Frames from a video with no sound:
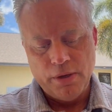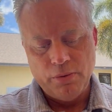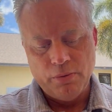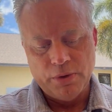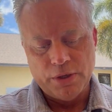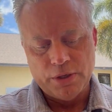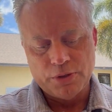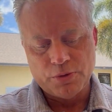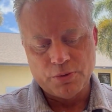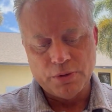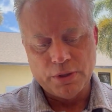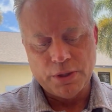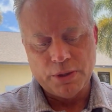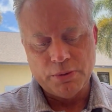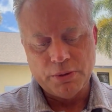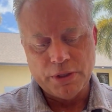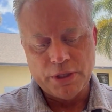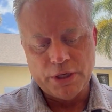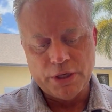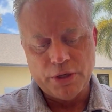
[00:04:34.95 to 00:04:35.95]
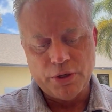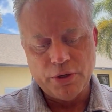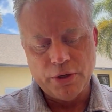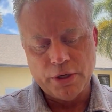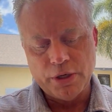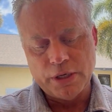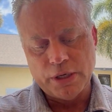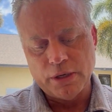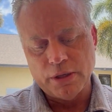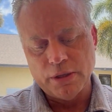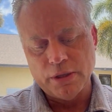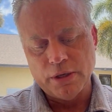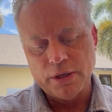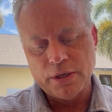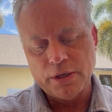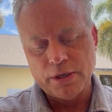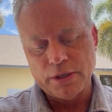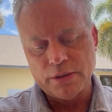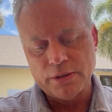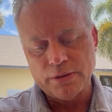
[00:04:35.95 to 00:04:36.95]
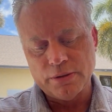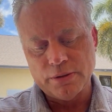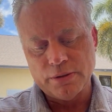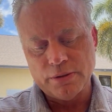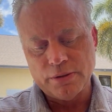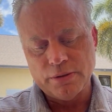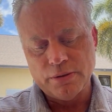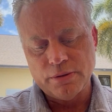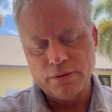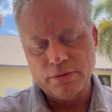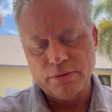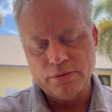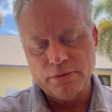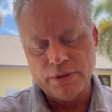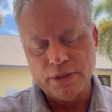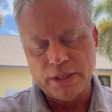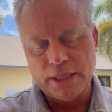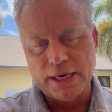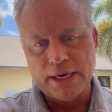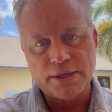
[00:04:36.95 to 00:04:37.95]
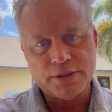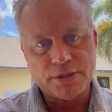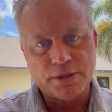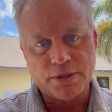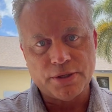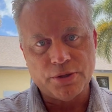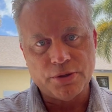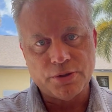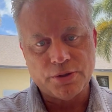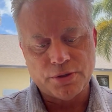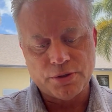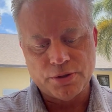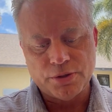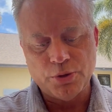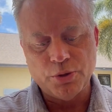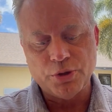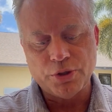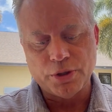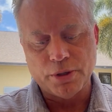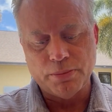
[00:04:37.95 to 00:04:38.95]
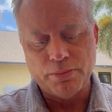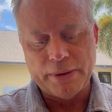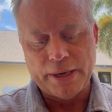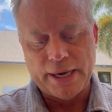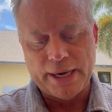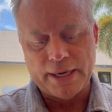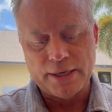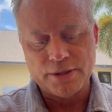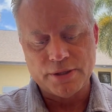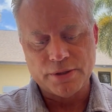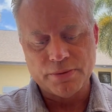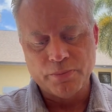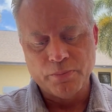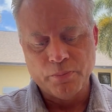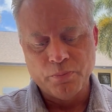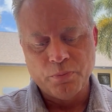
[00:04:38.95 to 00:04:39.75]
when it's really, really good, I'll look and realize that this too shall pass.